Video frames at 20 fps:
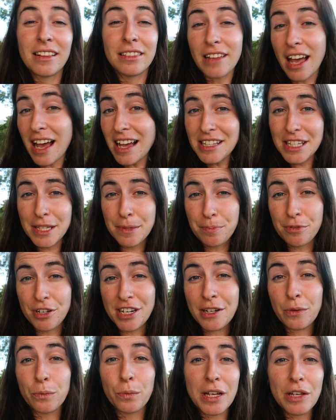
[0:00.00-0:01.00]
Last
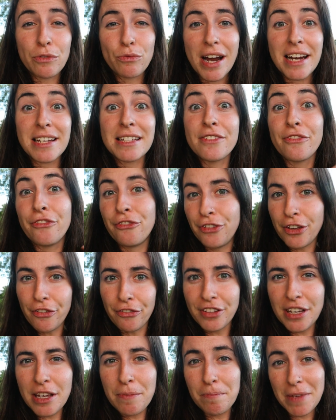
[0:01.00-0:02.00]
spring, we raised
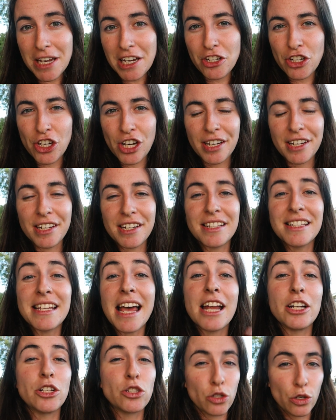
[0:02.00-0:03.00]
50 meat chickens
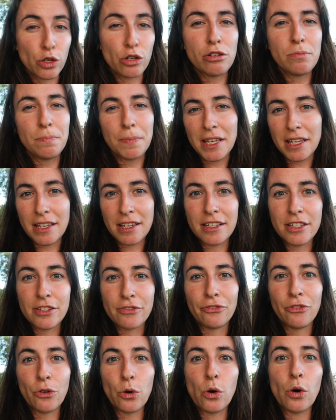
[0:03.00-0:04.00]
and 2 pigs
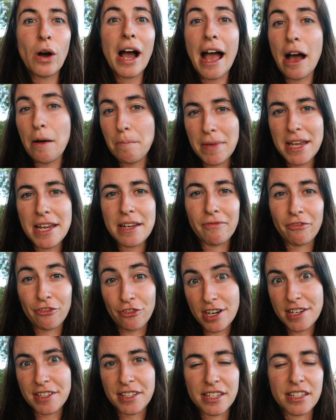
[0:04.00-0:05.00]
for our meat
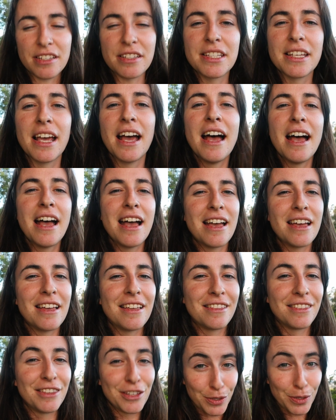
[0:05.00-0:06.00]
freezers.
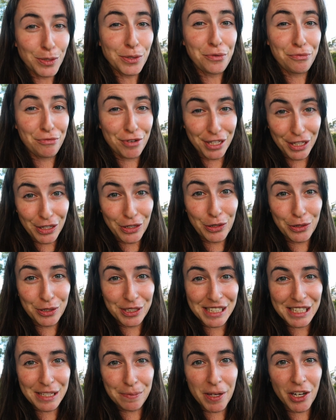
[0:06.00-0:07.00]
This was a really cool
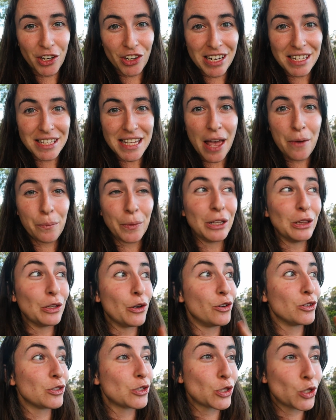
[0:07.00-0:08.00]
experience and we
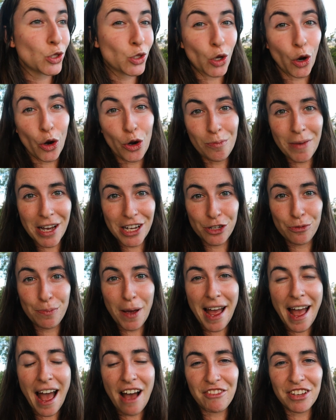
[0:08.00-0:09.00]
learned so much
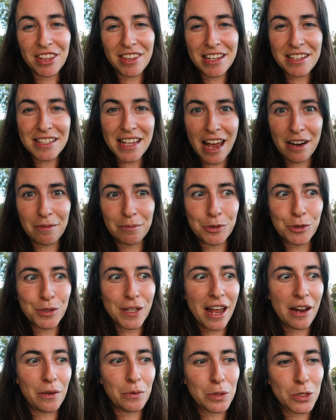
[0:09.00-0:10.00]
by having these animals,
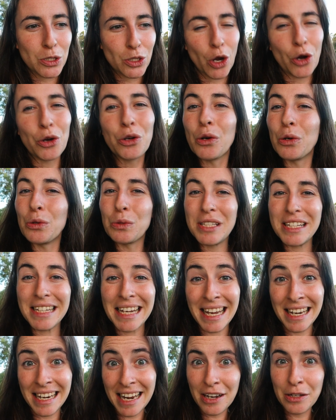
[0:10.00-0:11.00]
and it was so cool to
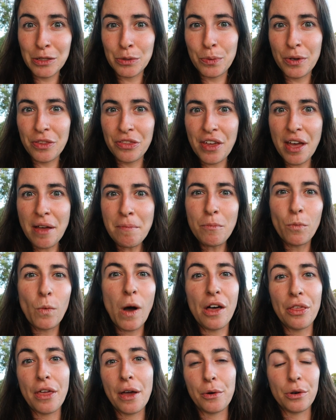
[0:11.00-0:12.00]
connect with them
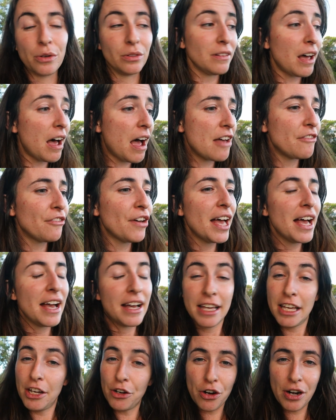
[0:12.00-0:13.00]
while they were alive
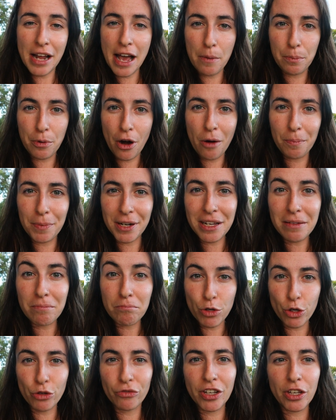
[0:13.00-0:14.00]
here on our property,
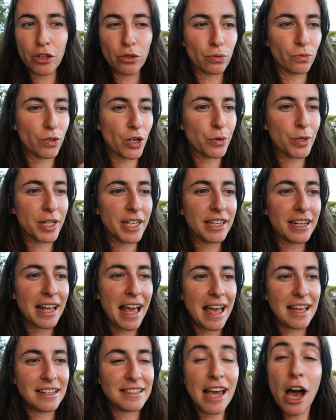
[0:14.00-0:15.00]
moving through it
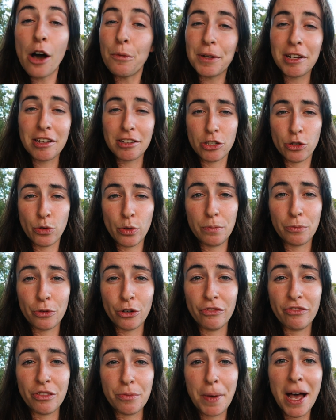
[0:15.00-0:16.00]
and helping us to
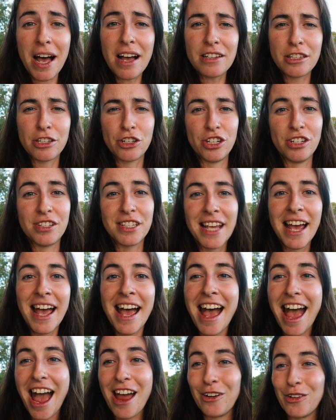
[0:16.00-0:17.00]
improve the pastures
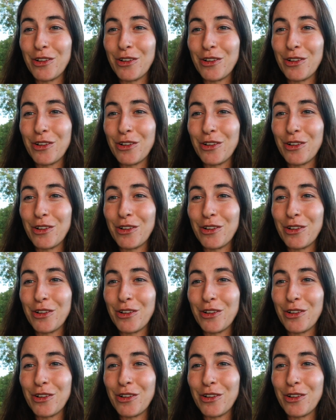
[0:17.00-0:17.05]
and